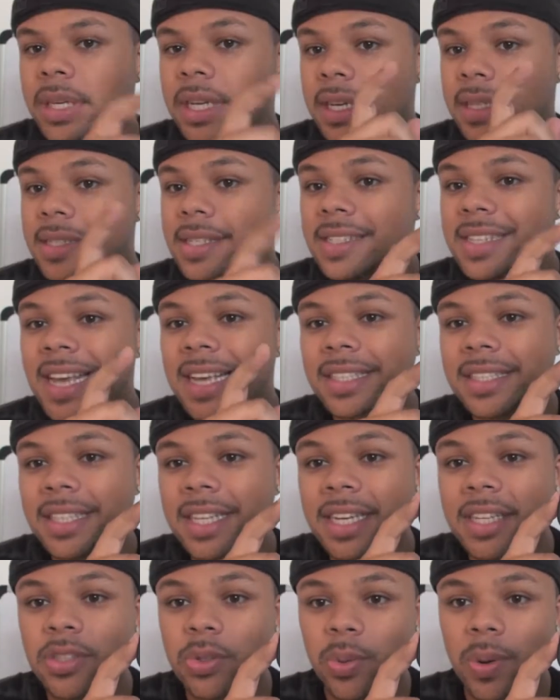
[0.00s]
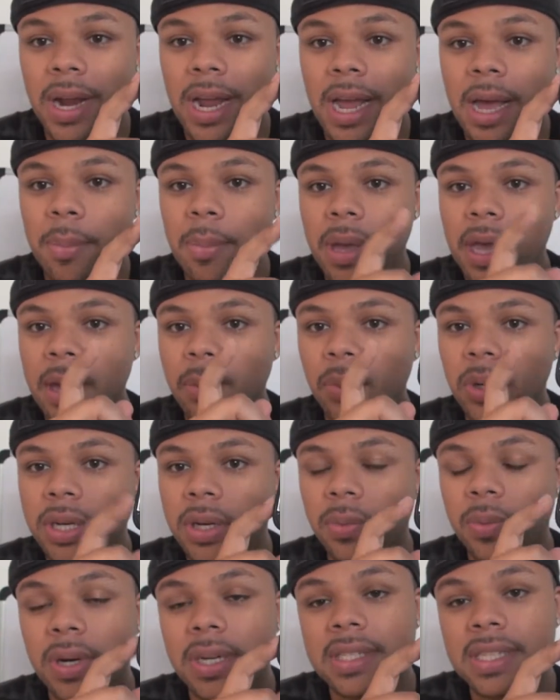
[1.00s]
because this has less RAM and when
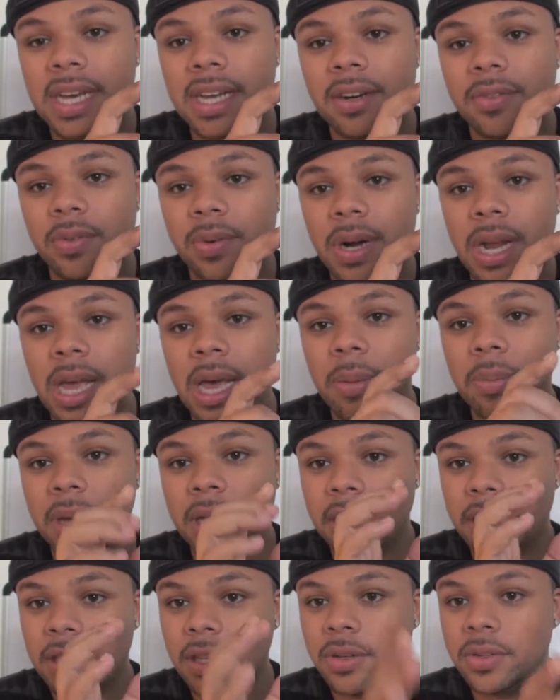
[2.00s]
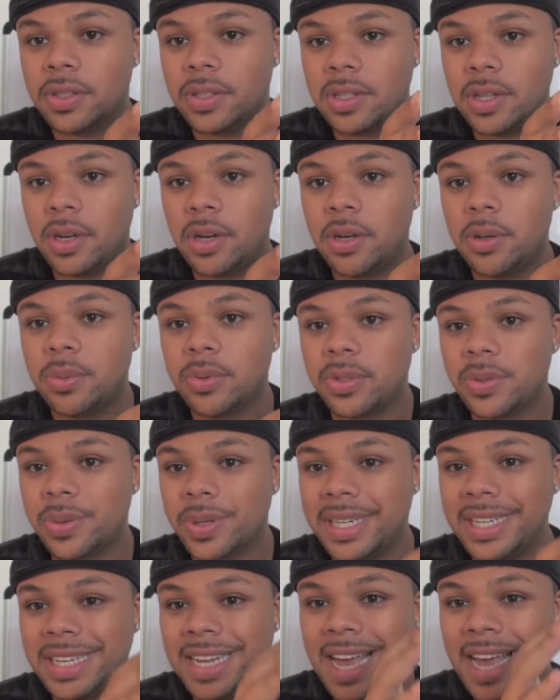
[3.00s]
it runs out of RAM, it closes the home
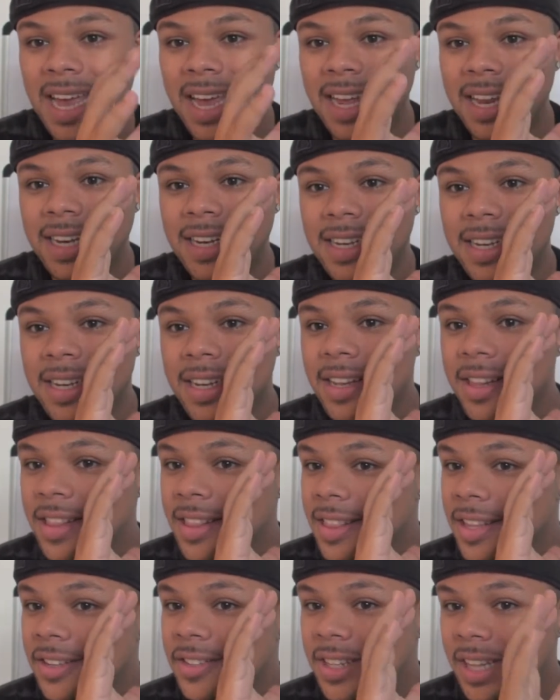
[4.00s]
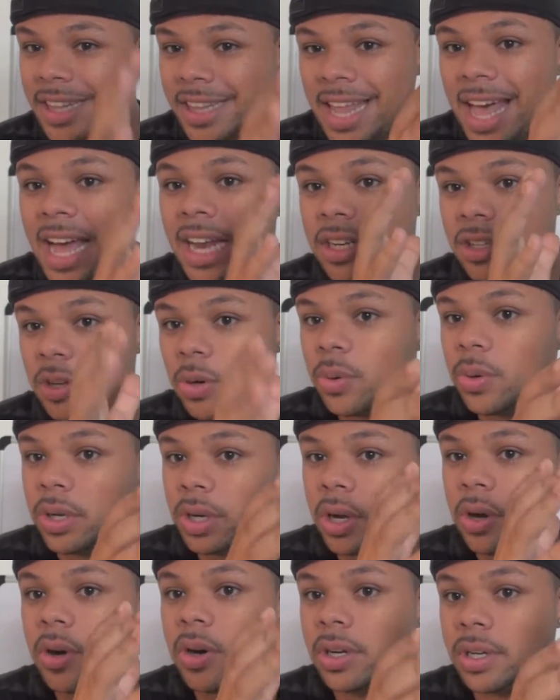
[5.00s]
screen and there's a lot
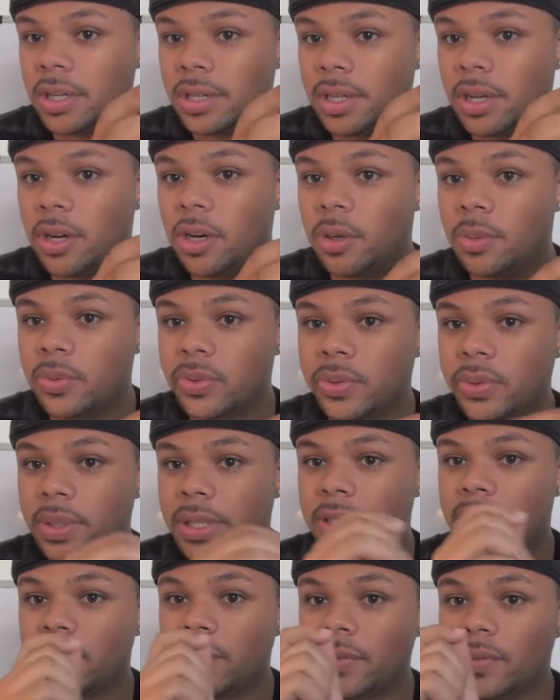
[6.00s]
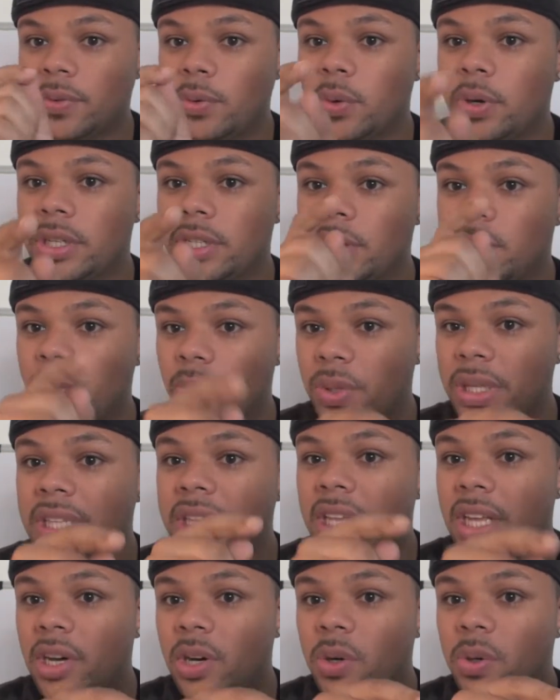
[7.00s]
going on on the home screen. So for it to
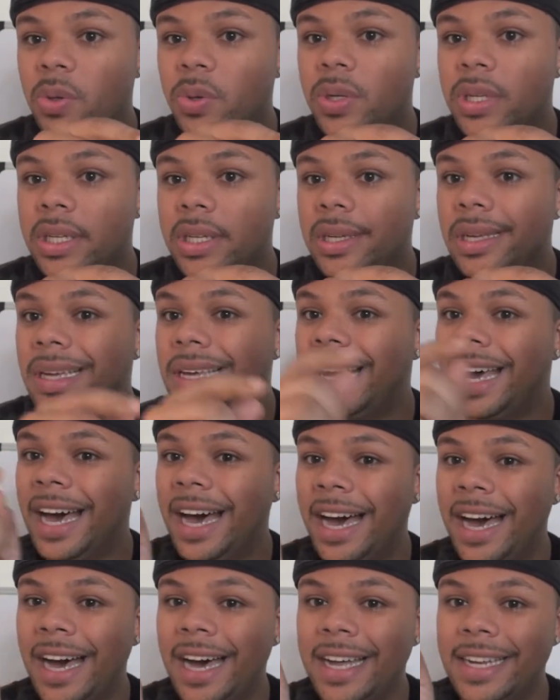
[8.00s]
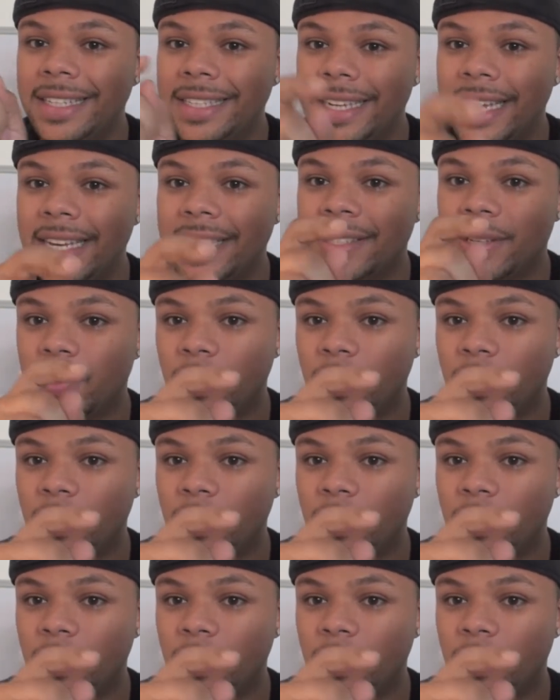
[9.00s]
reload uh, takes